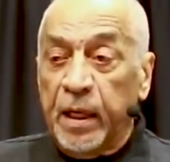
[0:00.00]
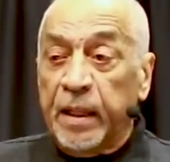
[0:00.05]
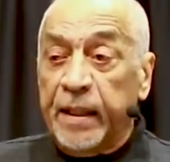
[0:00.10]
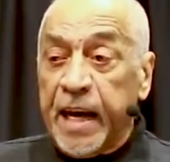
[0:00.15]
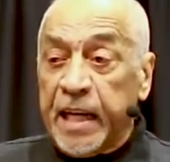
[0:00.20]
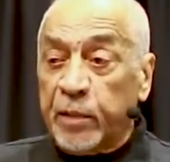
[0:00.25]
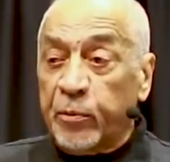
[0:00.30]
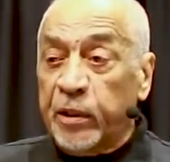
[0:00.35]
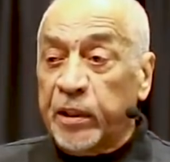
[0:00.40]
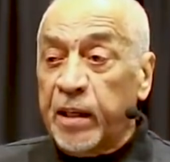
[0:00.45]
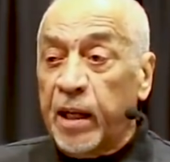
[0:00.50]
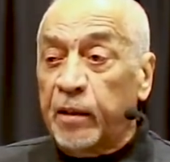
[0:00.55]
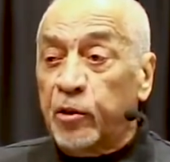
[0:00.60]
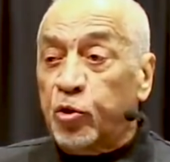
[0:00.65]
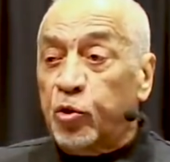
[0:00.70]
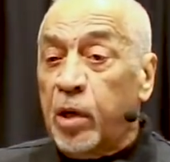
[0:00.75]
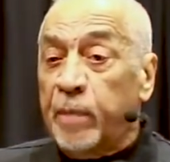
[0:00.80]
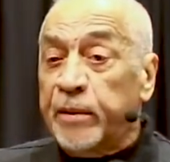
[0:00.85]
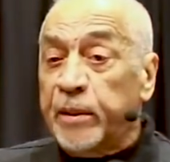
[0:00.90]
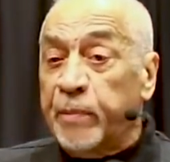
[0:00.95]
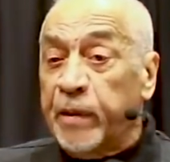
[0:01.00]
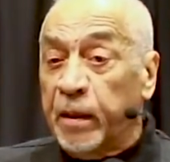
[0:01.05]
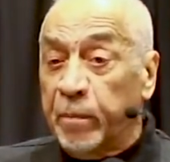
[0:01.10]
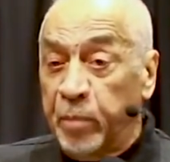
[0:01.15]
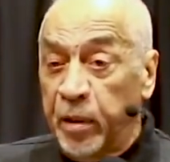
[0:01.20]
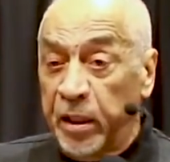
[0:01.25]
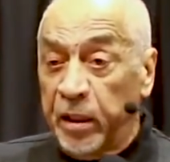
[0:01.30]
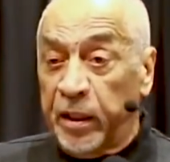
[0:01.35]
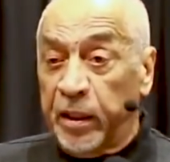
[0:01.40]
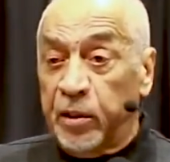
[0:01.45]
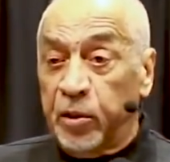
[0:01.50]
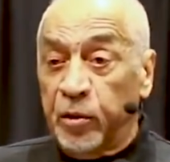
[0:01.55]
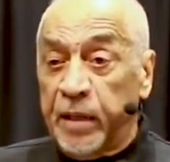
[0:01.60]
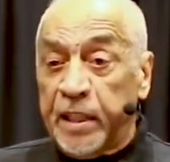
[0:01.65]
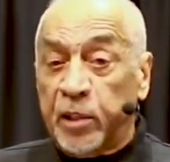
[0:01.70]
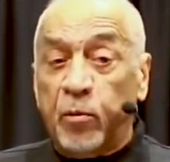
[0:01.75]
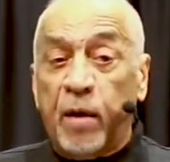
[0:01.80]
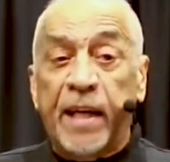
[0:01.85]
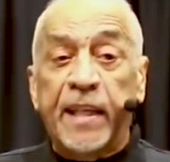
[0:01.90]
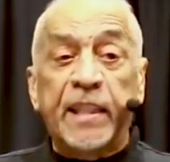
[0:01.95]
That's what Donald Trump has been appealing to.
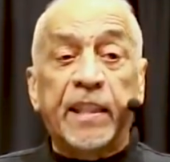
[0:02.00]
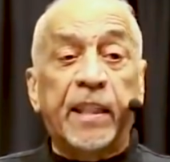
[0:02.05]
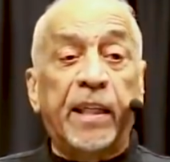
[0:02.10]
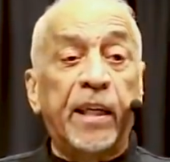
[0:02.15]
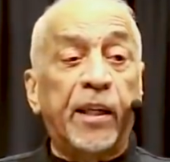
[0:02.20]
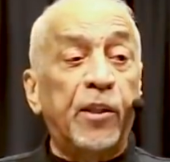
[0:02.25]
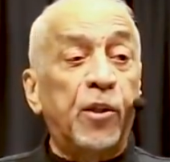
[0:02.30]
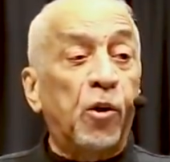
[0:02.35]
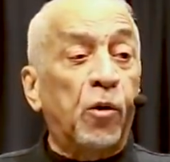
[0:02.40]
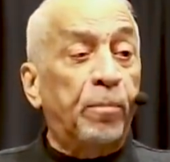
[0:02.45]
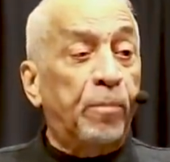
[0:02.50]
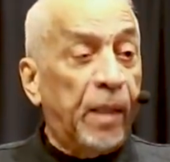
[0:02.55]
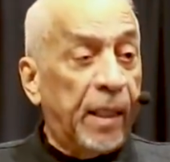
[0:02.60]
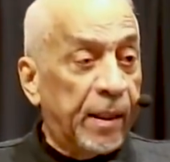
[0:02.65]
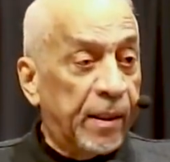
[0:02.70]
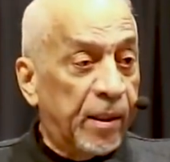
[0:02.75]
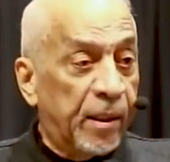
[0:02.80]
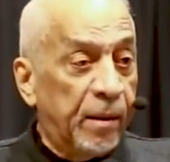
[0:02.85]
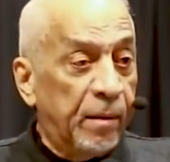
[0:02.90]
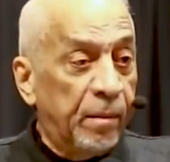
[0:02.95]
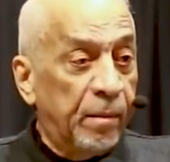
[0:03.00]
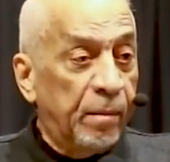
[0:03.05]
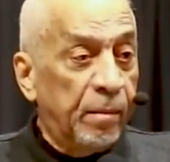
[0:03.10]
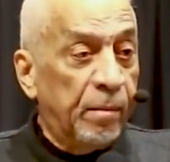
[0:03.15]
That's why he's kicking your butt.